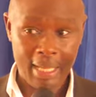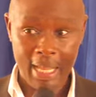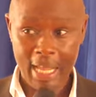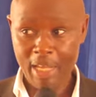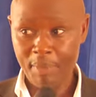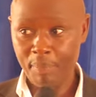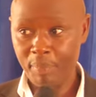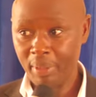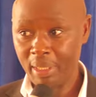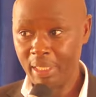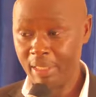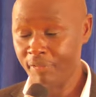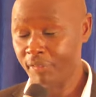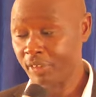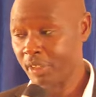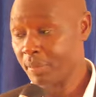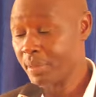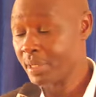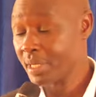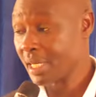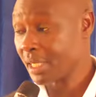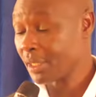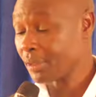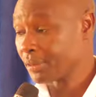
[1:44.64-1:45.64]
I believe in
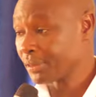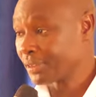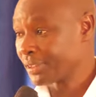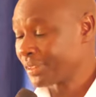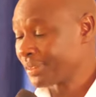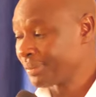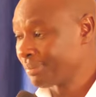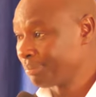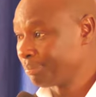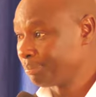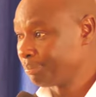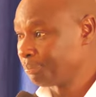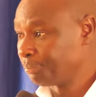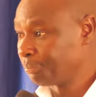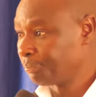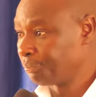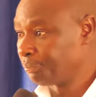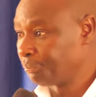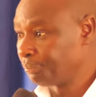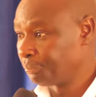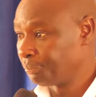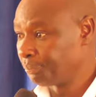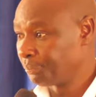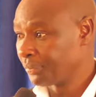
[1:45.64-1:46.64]
miracles
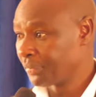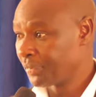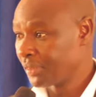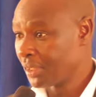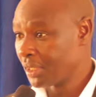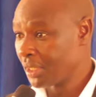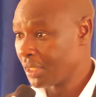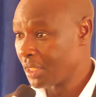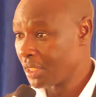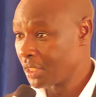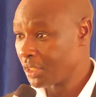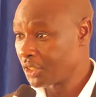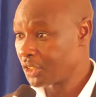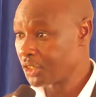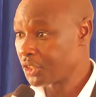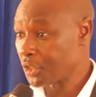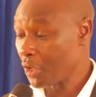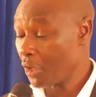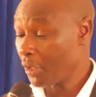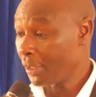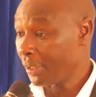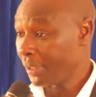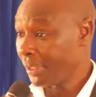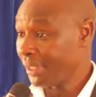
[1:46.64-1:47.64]

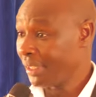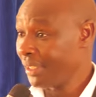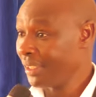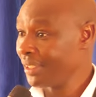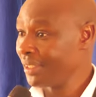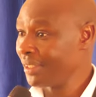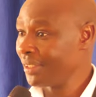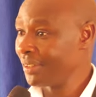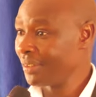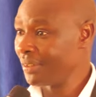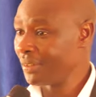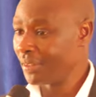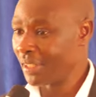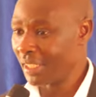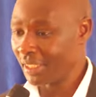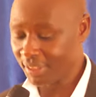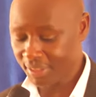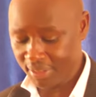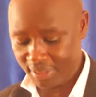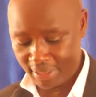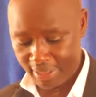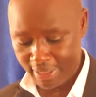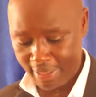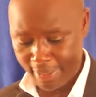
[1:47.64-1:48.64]
strongly, that